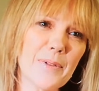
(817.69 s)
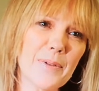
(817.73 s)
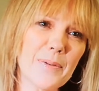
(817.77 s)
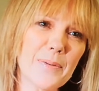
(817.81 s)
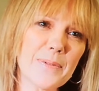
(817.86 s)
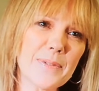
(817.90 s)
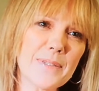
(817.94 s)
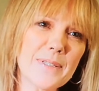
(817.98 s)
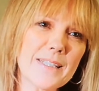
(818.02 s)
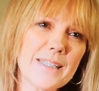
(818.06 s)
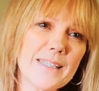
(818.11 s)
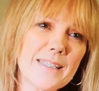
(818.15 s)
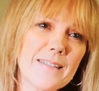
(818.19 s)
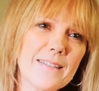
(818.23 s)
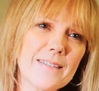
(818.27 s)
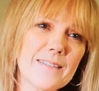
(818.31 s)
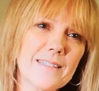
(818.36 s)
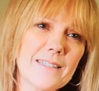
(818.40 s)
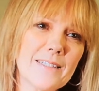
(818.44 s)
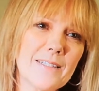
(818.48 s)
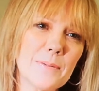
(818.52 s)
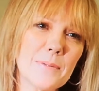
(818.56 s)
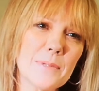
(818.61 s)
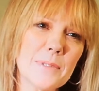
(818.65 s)
There
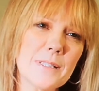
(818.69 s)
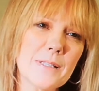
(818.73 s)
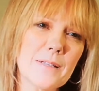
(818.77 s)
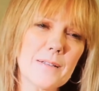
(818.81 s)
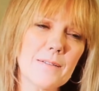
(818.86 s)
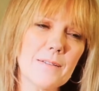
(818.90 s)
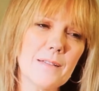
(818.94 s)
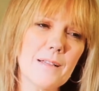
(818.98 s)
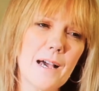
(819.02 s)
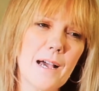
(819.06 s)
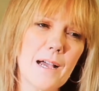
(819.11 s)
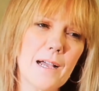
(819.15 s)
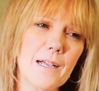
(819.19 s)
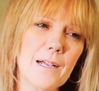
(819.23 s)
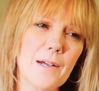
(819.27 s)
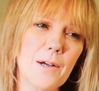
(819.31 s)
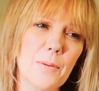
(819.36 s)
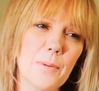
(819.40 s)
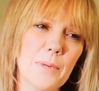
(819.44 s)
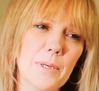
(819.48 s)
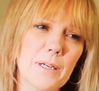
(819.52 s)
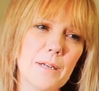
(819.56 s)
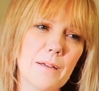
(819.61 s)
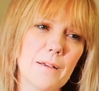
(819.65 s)
was a lot
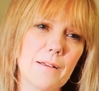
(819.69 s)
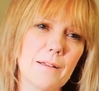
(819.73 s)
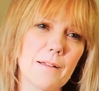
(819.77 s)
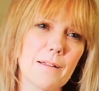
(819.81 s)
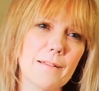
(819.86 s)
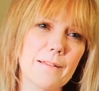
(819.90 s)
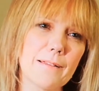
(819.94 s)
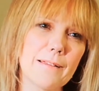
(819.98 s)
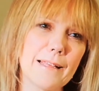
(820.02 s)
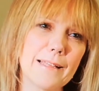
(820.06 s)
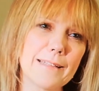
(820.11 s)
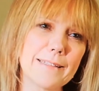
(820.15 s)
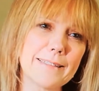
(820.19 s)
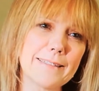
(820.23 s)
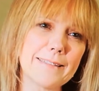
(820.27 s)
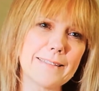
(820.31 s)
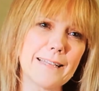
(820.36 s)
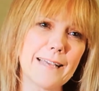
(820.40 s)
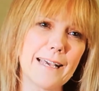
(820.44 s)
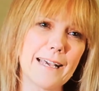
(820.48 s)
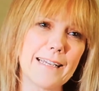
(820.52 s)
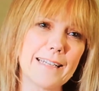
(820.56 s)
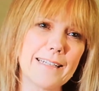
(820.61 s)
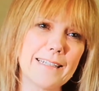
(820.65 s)
going on that
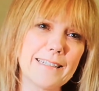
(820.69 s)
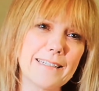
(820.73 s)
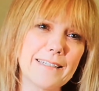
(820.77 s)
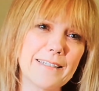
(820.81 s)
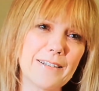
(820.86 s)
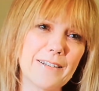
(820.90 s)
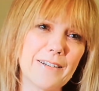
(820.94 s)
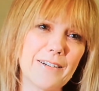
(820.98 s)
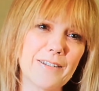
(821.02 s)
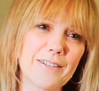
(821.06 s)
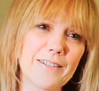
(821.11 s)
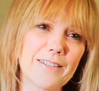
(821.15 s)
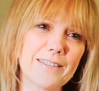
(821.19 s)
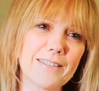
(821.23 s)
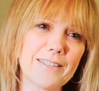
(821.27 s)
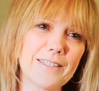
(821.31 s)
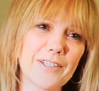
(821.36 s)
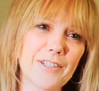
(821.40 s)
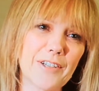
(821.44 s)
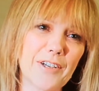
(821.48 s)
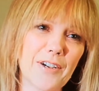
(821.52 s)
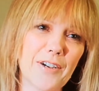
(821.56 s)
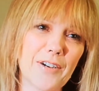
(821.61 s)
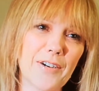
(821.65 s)
set, you know, that
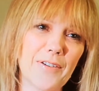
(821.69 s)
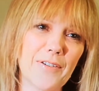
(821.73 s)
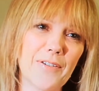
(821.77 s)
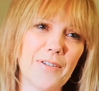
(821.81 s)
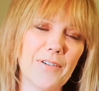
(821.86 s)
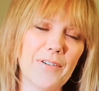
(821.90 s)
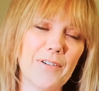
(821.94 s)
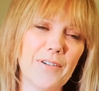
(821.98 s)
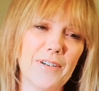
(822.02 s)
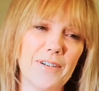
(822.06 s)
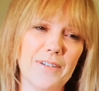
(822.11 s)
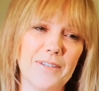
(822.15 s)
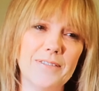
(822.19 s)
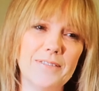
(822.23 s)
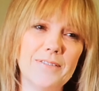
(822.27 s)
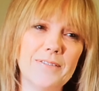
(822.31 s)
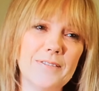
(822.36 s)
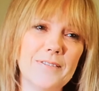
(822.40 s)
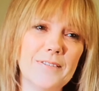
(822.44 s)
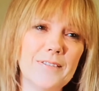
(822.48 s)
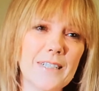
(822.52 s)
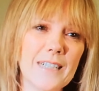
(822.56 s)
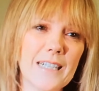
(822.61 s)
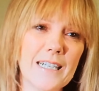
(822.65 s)
Joe
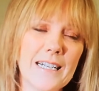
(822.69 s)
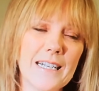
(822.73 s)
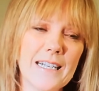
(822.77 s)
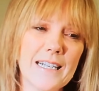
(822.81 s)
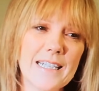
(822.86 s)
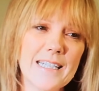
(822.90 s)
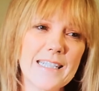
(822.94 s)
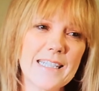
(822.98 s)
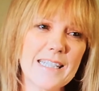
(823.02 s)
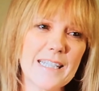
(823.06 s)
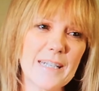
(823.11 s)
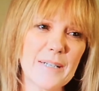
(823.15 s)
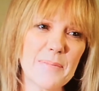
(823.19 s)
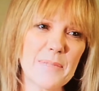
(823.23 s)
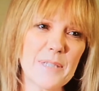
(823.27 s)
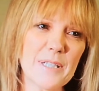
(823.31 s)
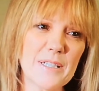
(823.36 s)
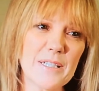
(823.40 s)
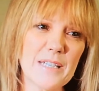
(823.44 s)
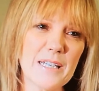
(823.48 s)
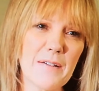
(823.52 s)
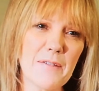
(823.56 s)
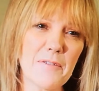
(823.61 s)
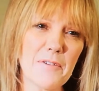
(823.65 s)
seemed
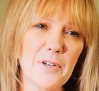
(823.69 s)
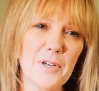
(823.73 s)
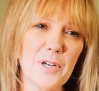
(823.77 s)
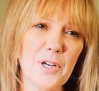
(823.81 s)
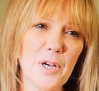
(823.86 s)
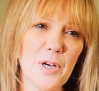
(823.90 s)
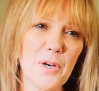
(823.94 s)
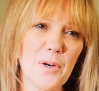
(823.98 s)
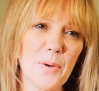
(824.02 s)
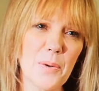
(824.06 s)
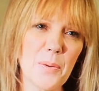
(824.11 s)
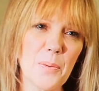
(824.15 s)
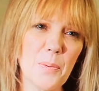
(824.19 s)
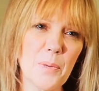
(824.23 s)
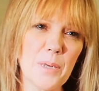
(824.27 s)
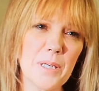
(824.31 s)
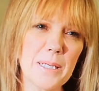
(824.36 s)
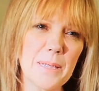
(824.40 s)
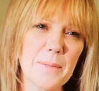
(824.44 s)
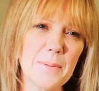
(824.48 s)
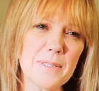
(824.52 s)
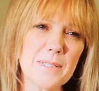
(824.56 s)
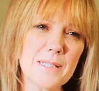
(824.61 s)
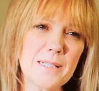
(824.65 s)
to never know what
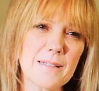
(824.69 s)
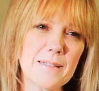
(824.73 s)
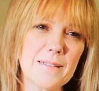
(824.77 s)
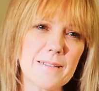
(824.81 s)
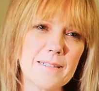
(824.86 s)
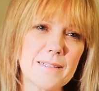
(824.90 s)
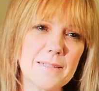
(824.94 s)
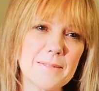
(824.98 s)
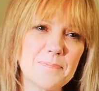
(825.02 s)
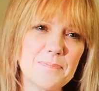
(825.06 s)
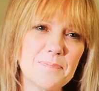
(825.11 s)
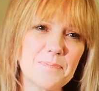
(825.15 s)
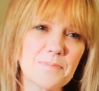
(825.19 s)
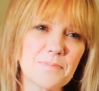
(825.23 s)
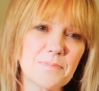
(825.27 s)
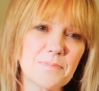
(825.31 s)
he was going to